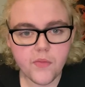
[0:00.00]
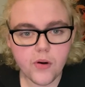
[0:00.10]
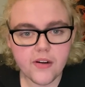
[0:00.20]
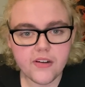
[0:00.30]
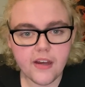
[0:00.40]

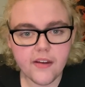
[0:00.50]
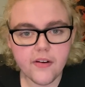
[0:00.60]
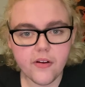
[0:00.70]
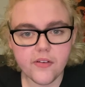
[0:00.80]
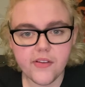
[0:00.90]
were
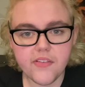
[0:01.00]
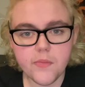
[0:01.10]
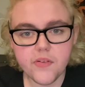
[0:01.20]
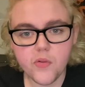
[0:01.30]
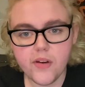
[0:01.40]
indicted on
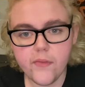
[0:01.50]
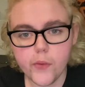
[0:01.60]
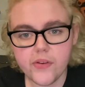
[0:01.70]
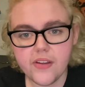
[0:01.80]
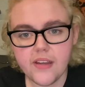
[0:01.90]
December
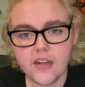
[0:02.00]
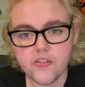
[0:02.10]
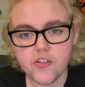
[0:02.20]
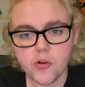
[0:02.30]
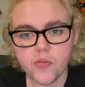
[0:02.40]
2014
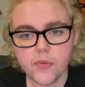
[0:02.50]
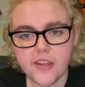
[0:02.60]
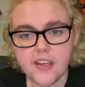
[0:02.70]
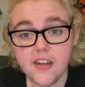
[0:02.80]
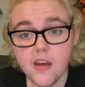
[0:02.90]
and charged with
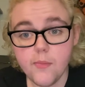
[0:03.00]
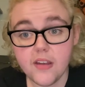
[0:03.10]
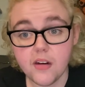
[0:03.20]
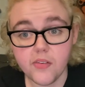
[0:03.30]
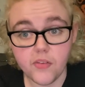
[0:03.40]

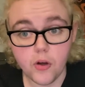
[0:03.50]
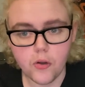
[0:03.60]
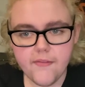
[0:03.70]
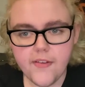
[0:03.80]
kidnapping and assault.